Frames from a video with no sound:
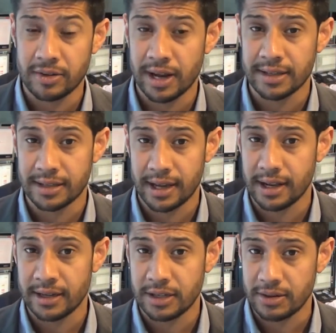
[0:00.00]
translate
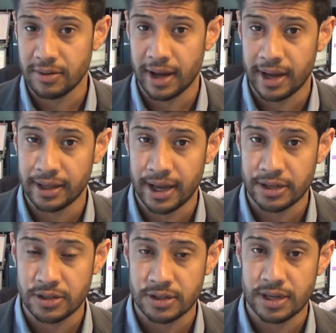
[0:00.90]
into the
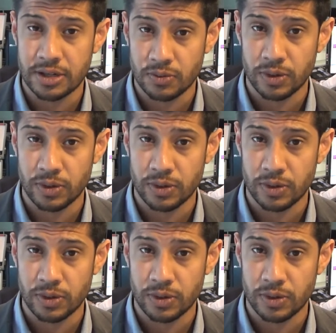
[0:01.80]
Asian session.